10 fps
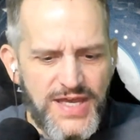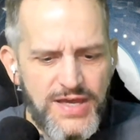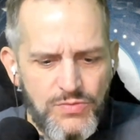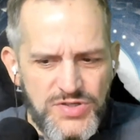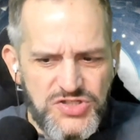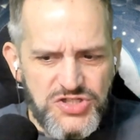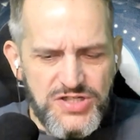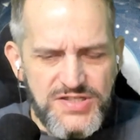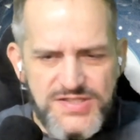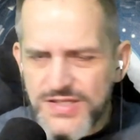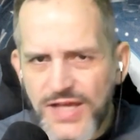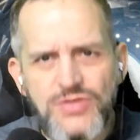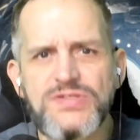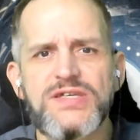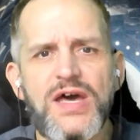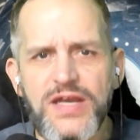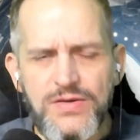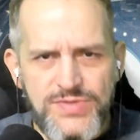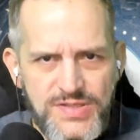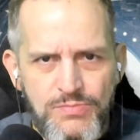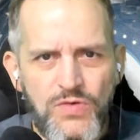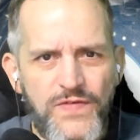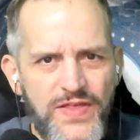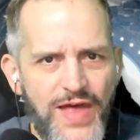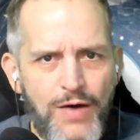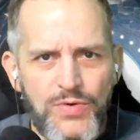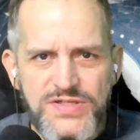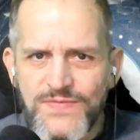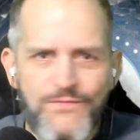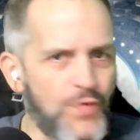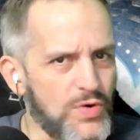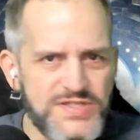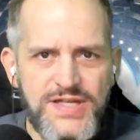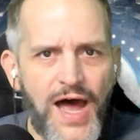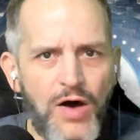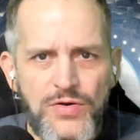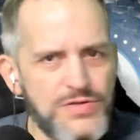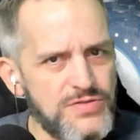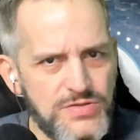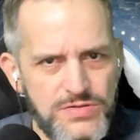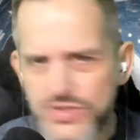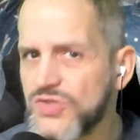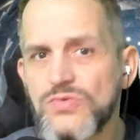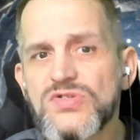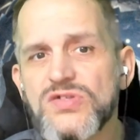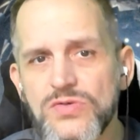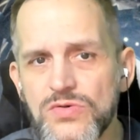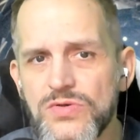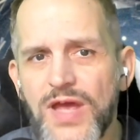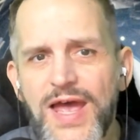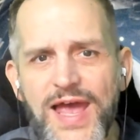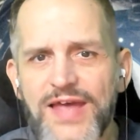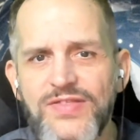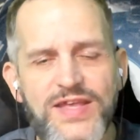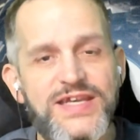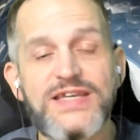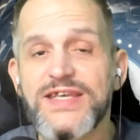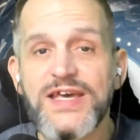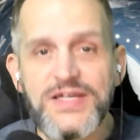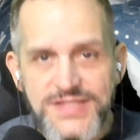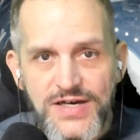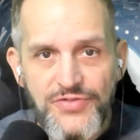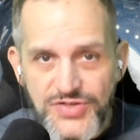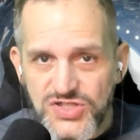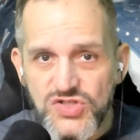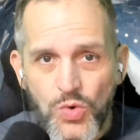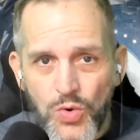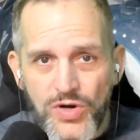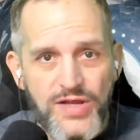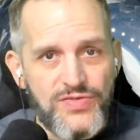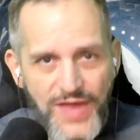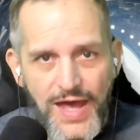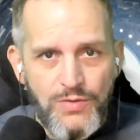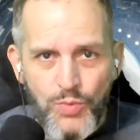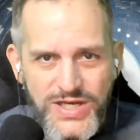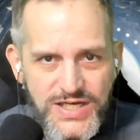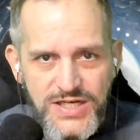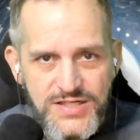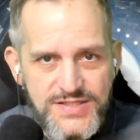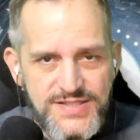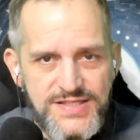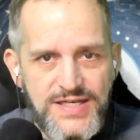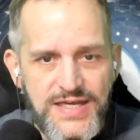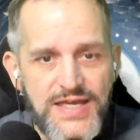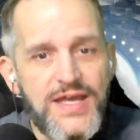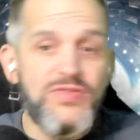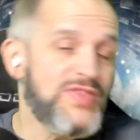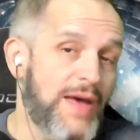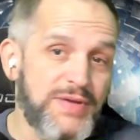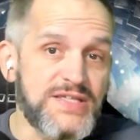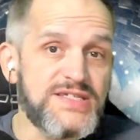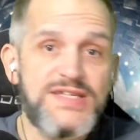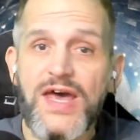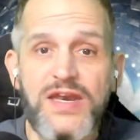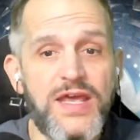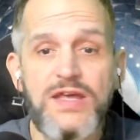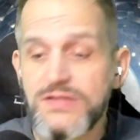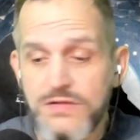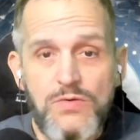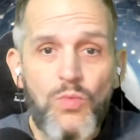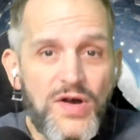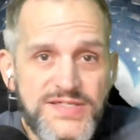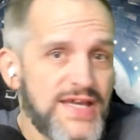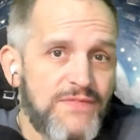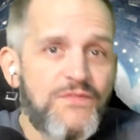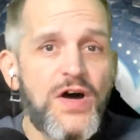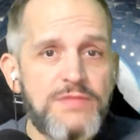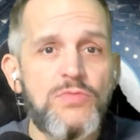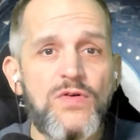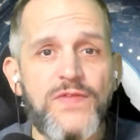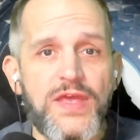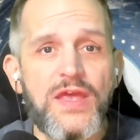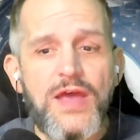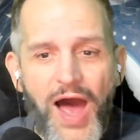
It was just, like you said, it was a movie that was forced out too soon, and they didn't get to tell the story that we needed to see. That being said, it was a fun movie.